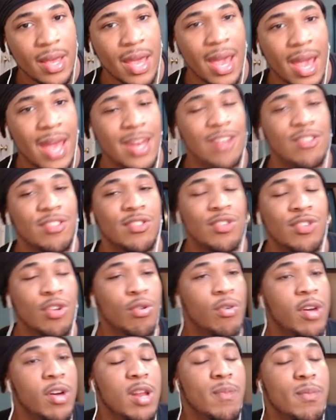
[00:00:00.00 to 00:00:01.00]
And it's still
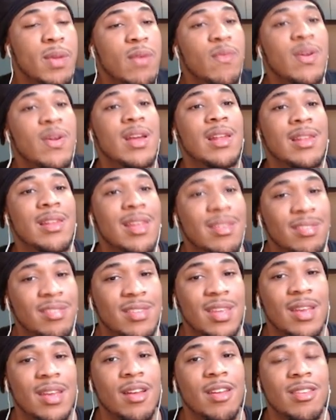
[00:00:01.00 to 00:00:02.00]
going to be
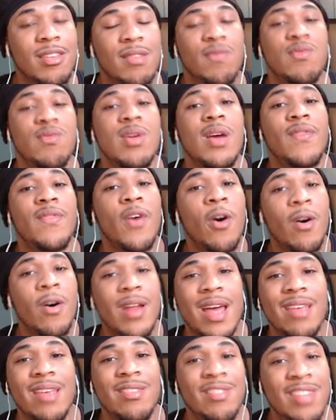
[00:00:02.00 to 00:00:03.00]
realistic because if you have all
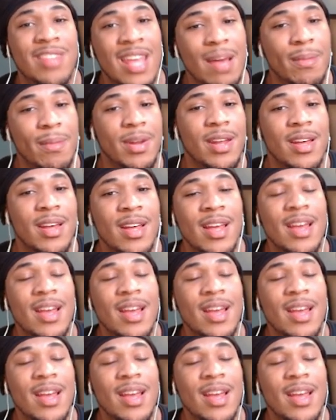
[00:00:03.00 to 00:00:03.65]
that stamina,